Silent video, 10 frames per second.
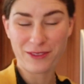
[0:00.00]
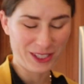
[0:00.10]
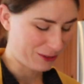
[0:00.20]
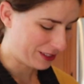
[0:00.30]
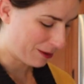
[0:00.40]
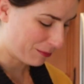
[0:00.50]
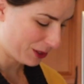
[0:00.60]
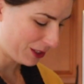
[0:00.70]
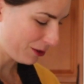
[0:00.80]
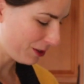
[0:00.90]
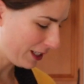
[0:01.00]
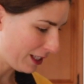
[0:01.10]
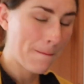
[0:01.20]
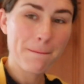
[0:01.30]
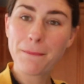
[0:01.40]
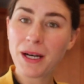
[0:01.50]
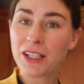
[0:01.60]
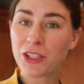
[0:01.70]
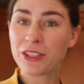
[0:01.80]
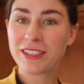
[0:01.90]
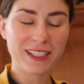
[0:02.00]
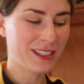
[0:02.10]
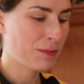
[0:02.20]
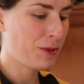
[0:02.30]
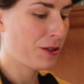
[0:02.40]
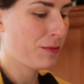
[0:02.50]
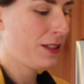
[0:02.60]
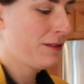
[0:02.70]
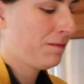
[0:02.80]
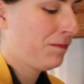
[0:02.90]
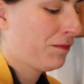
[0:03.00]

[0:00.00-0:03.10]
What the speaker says: video down below. But good to experiment.